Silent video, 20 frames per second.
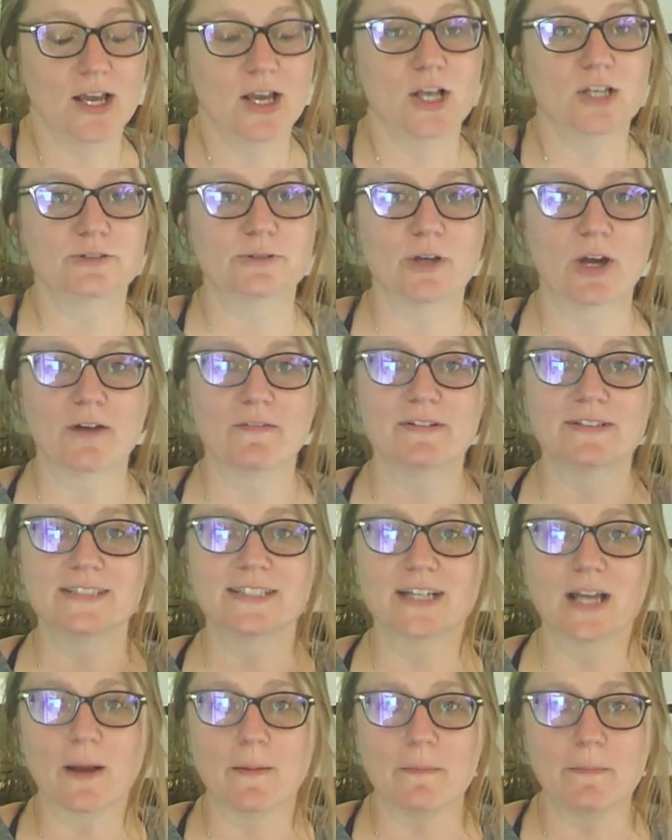So we
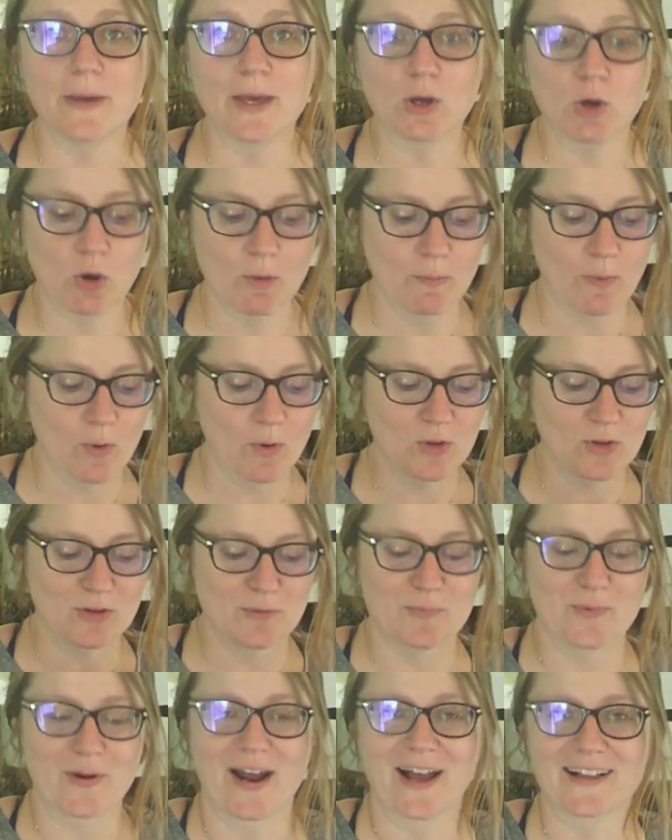harvested a big old bowl of
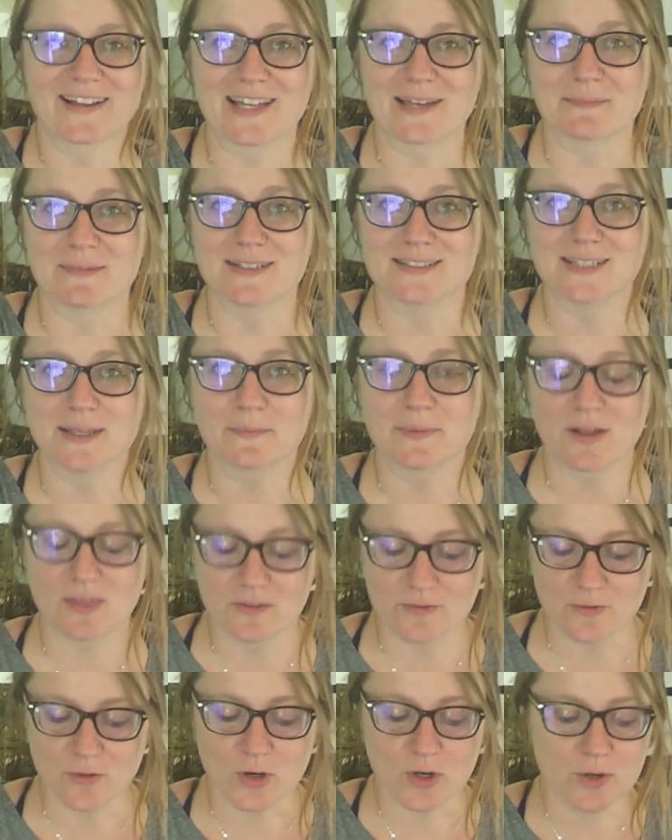broccoli. I'm going to dump it on the
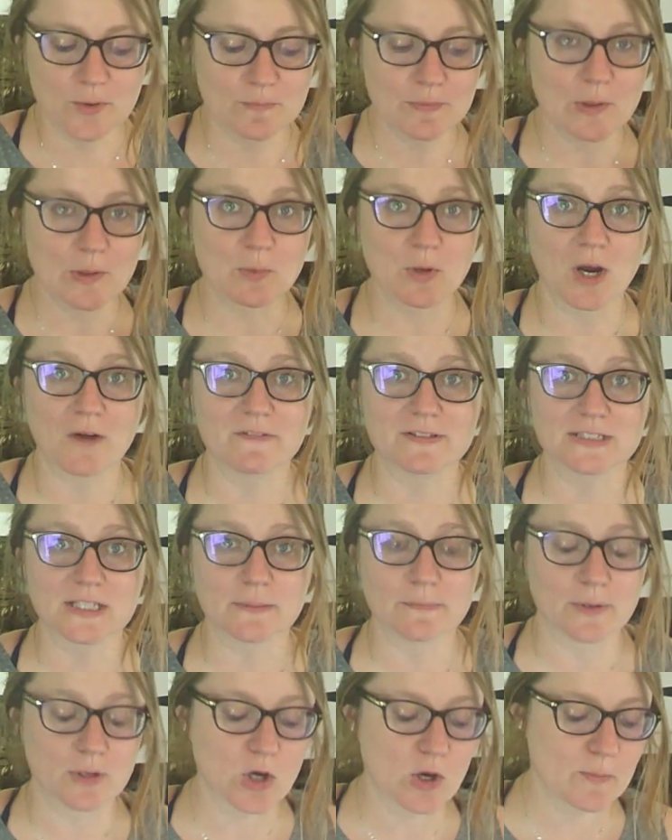floor. We harvested a
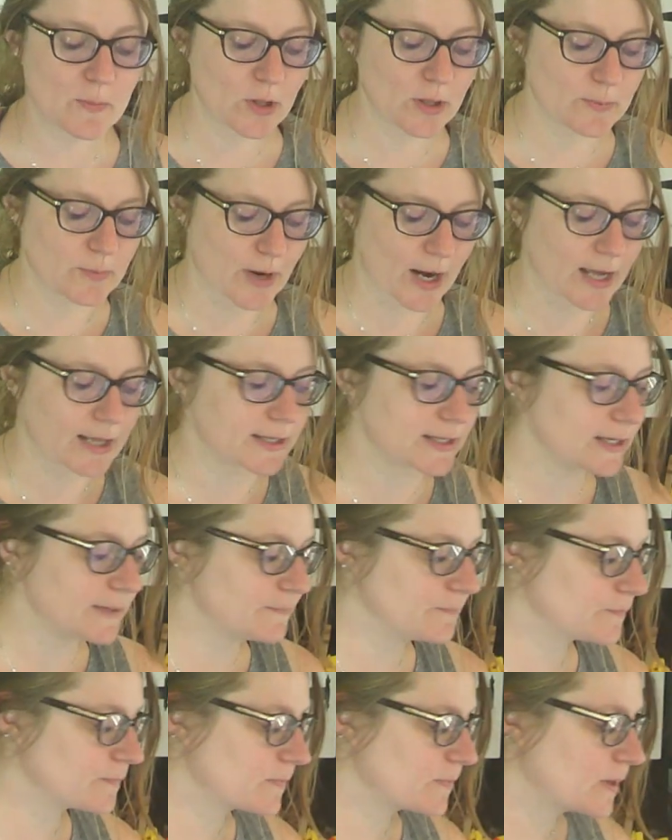big old bowl of broccoli.
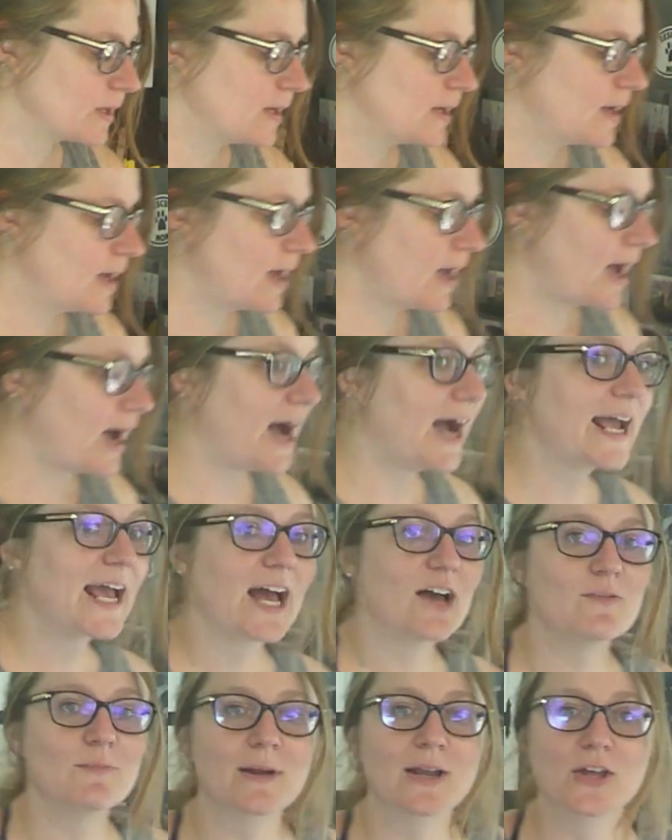I
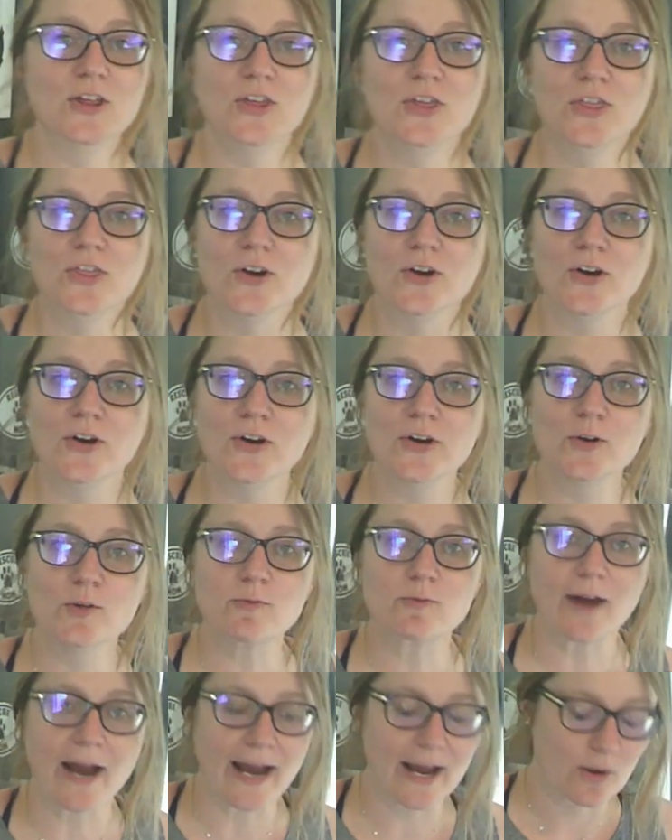have my third
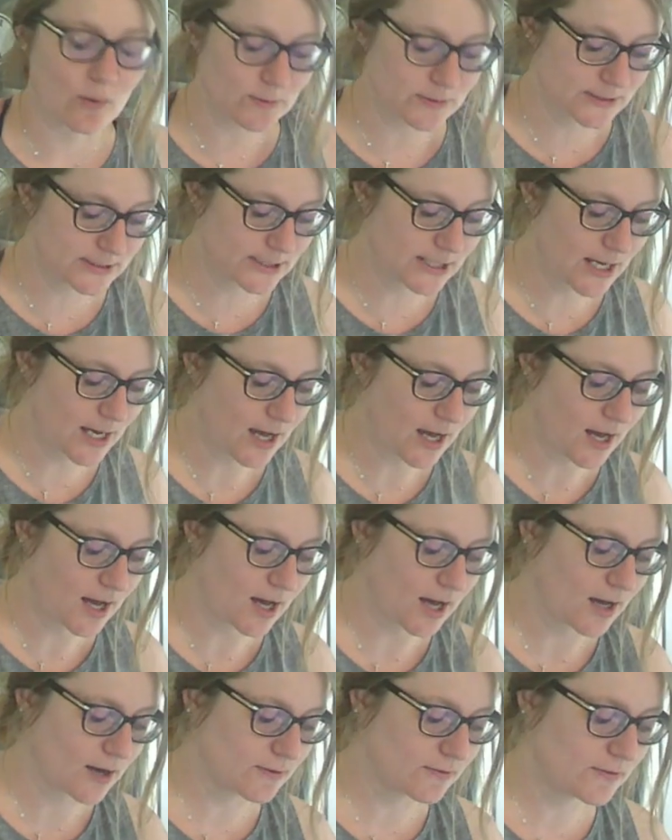round
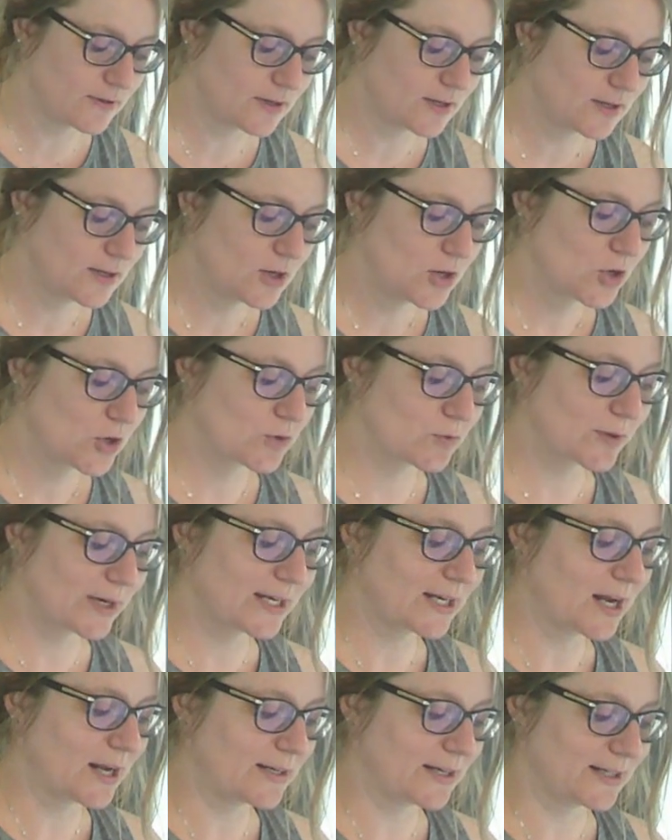of
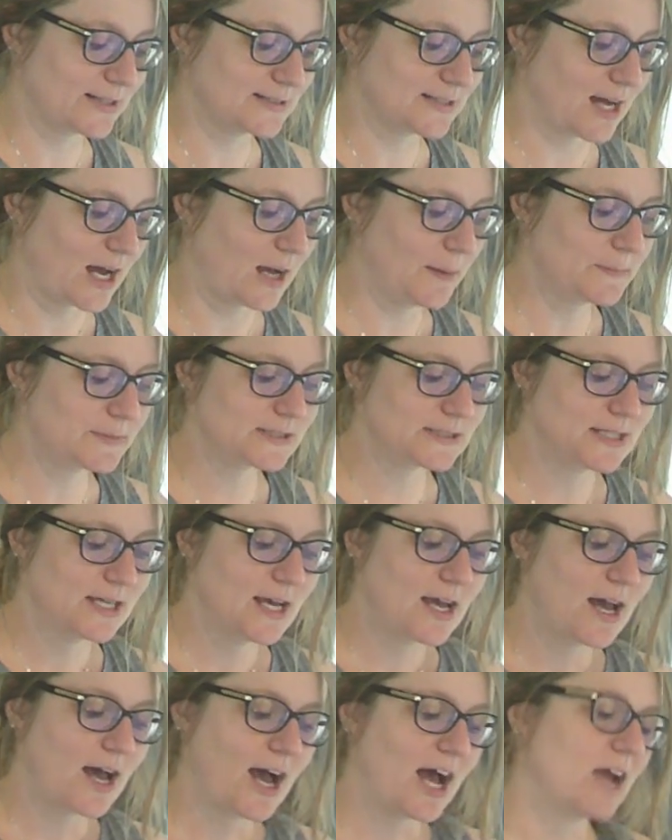green onion tops.
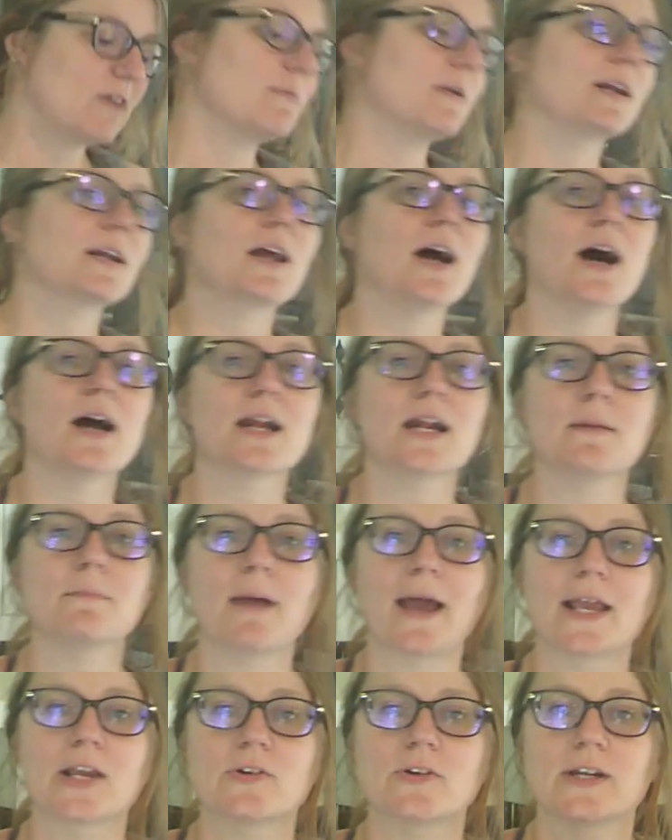I've been cutting
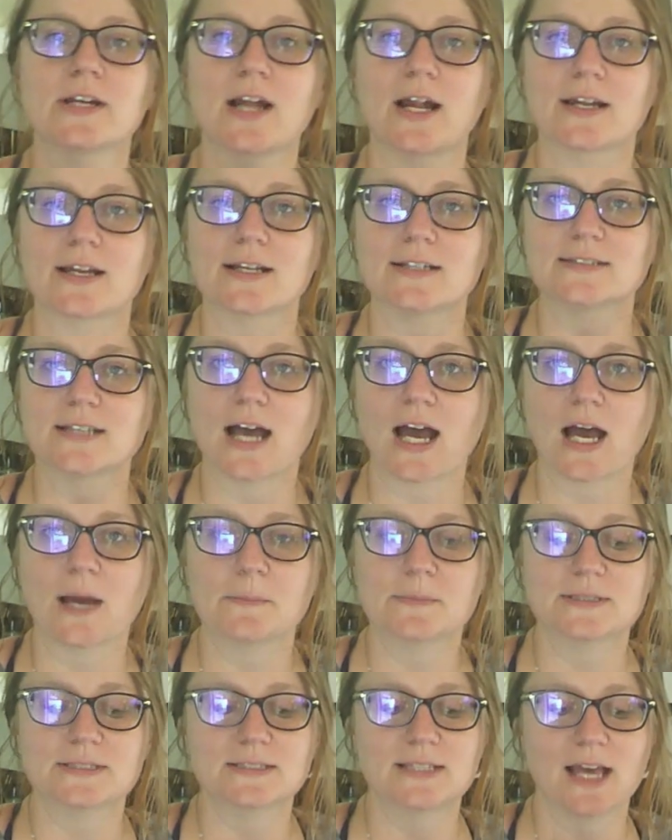my green onion
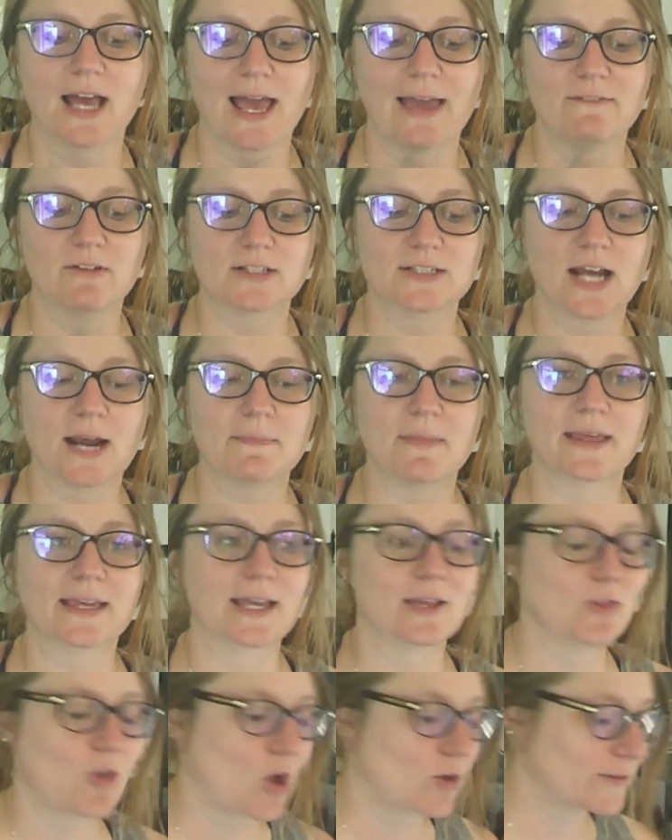tops every time they
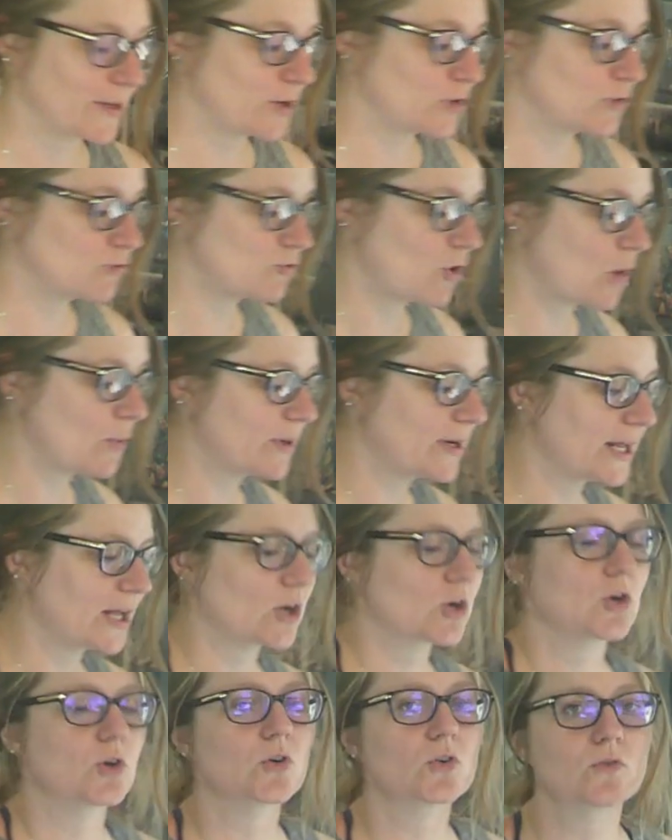get long. They're growing
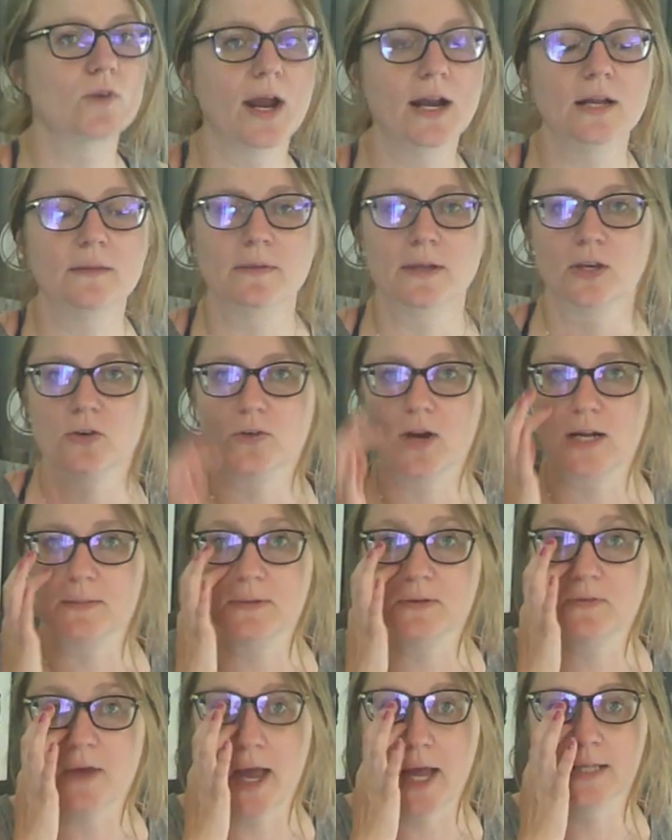incredibly
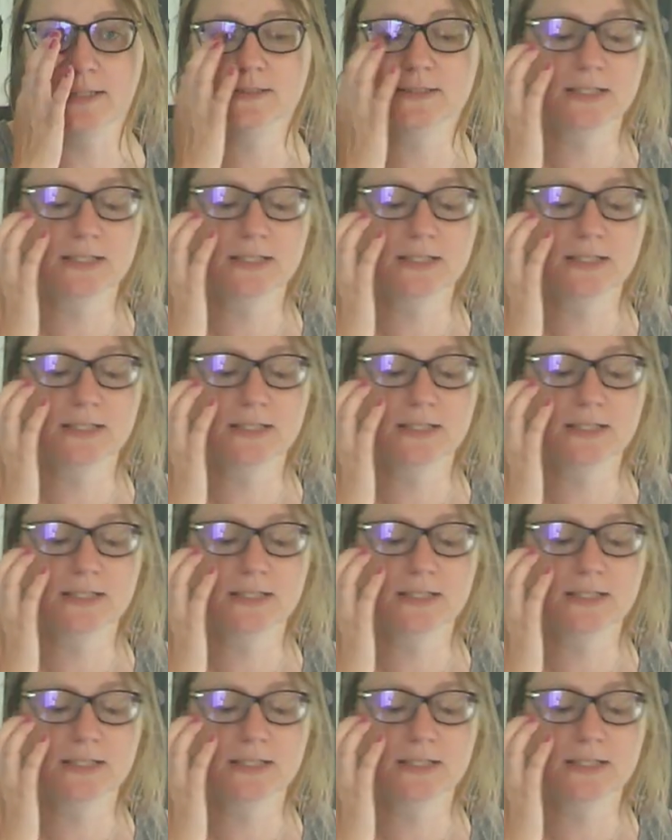fast.